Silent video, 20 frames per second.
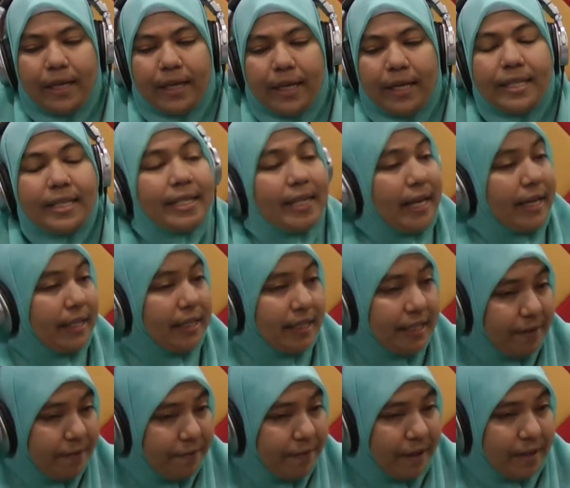
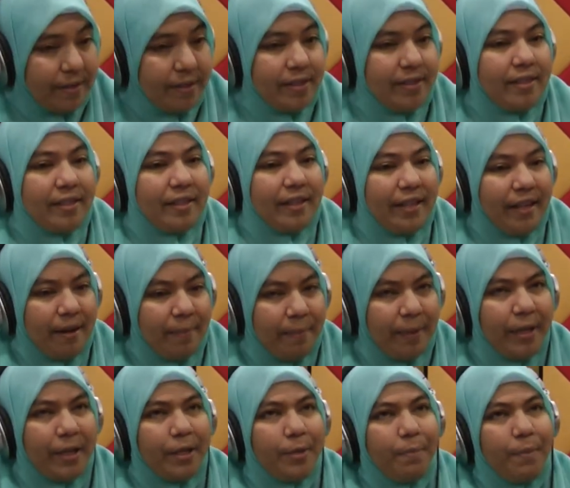insanity defense. Yeah,
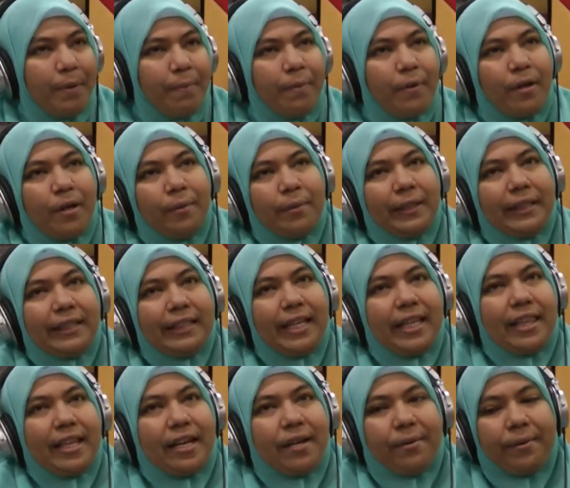because people always
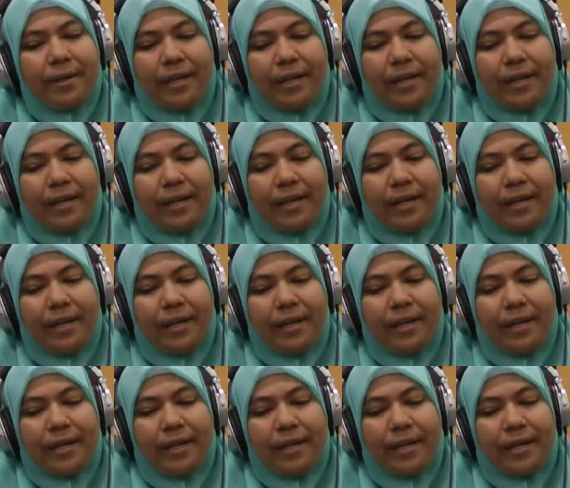say that,